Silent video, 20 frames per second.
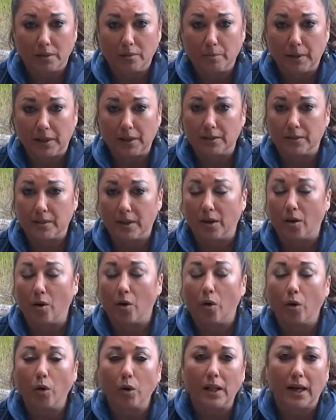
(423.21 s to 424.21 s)
because they are
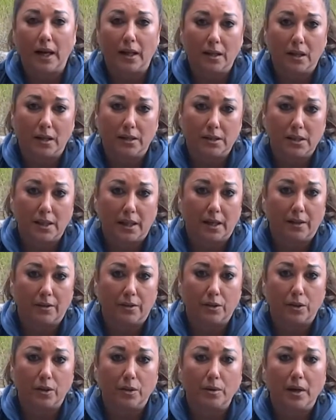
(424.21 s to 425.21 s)
all allying
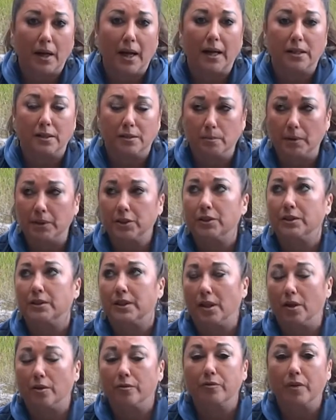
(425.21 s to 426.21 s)
together as much as
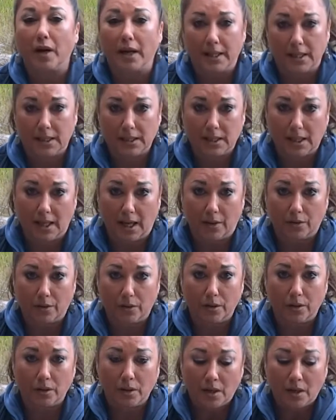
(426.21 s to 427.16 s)
they are fighting together